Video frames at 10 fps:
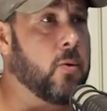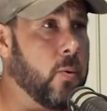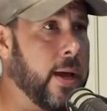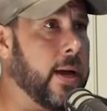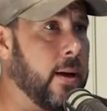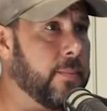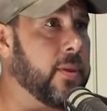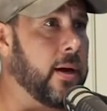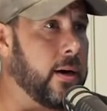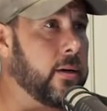we'll wake up
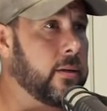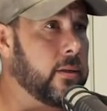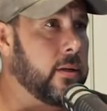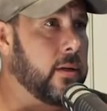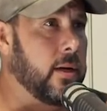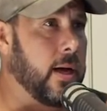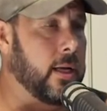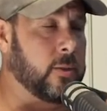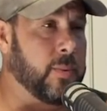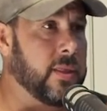there
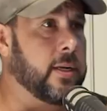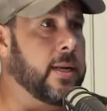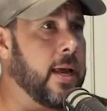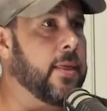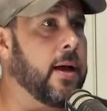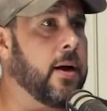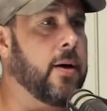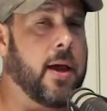and spend the day there.